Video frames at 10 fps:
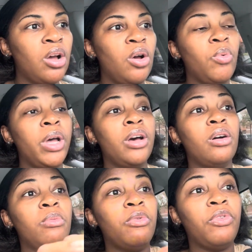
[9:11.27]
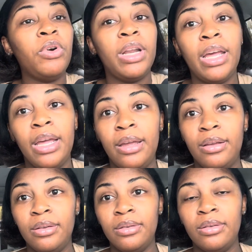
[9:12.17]
Well, before that,
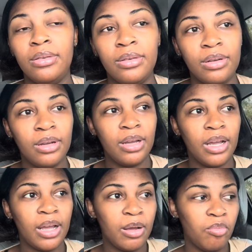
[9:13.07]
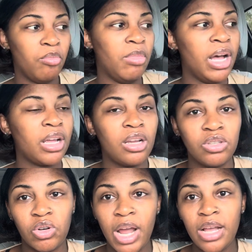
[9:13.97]
my
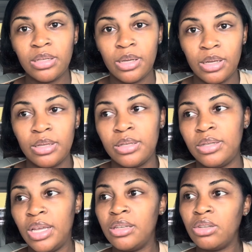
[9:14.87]
contractions didn't